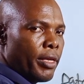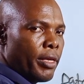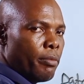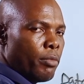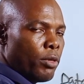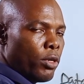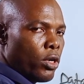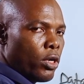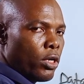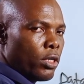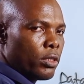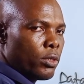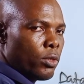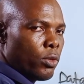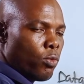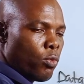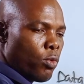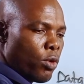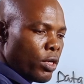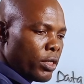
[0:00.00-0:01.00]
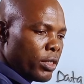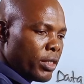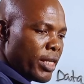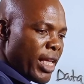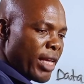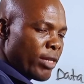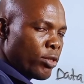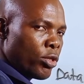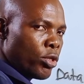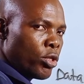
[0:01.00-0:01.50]
Because once
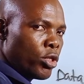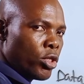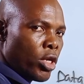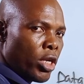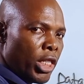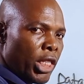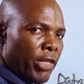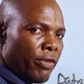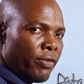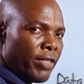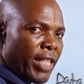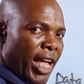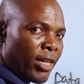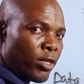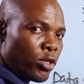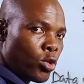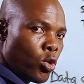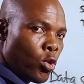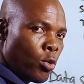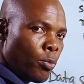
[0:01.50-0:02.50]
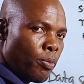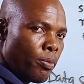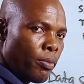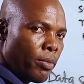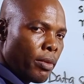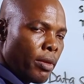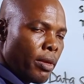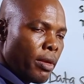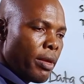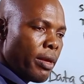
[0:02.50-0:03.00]
execution leaves that scope,
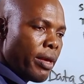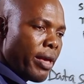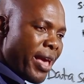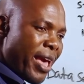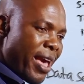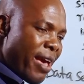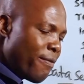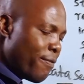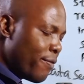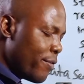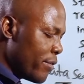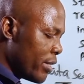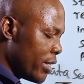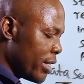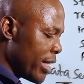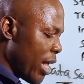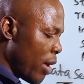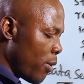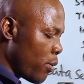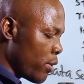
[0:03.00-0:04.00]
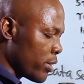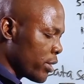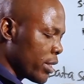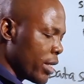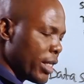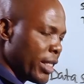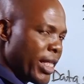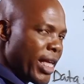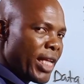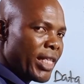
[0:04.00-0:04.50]
everything that was
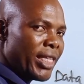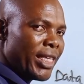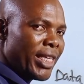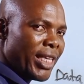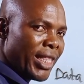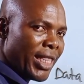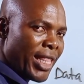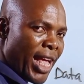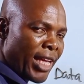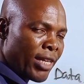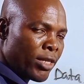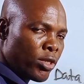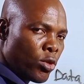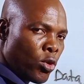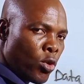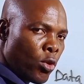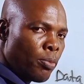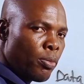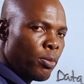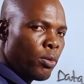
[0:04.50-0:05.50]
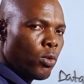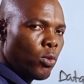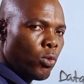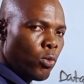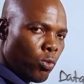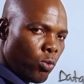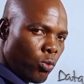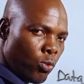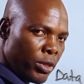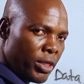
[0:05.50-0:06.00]
created in that scope
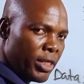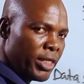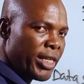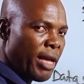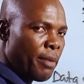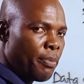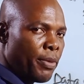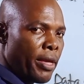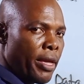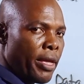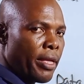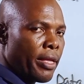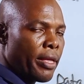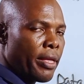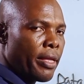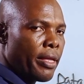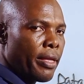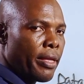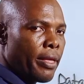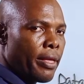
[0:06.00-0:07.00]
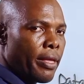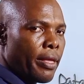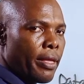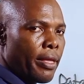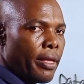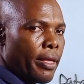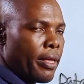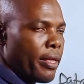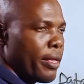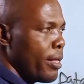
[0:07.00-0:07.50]
would disappear.
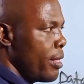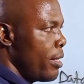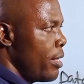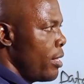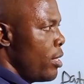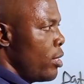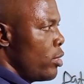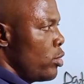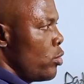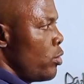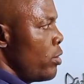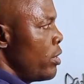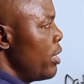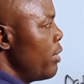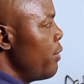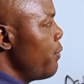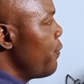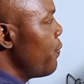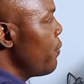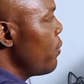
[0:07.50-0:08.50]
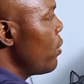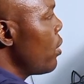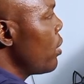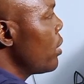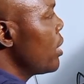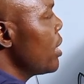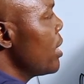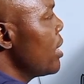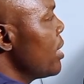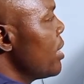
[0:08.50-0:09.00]
So if
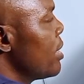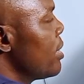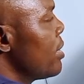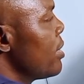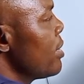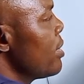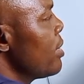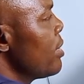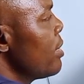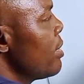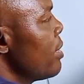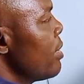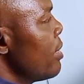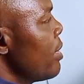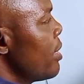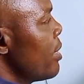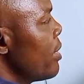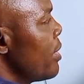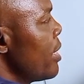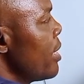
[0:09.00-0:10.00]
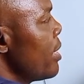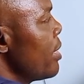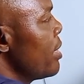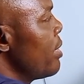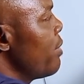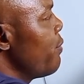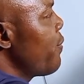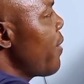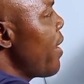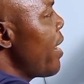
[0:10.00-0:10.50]
nothing is
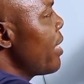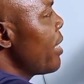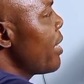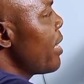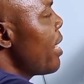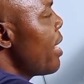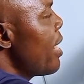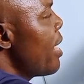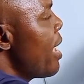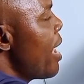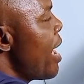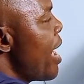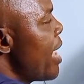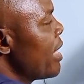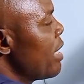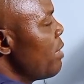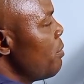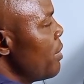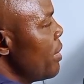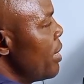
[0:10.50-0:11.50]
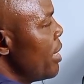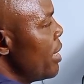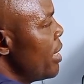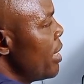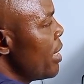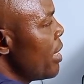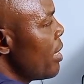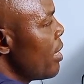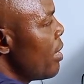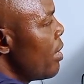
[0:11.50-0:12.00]
defined at the
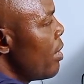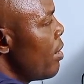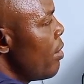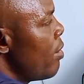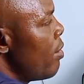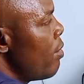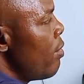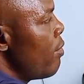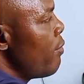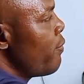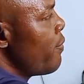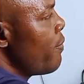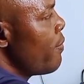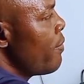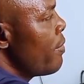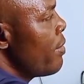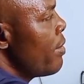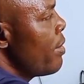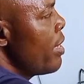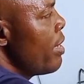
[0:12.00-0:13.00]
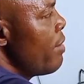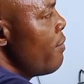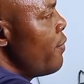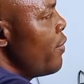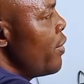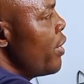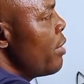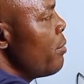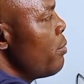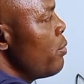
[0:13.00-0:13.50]
beginning of a
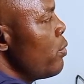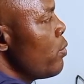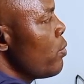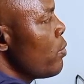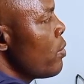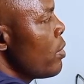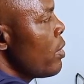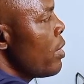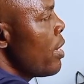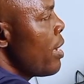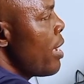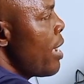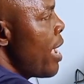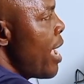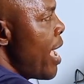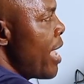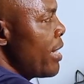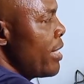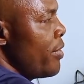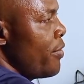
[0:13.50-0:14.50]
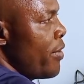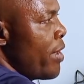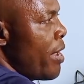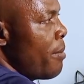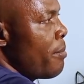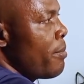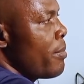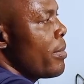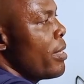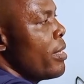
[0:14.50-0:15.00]
variable and the
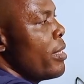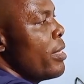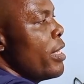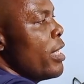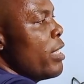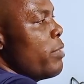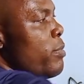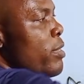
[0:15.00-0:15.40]
rem, it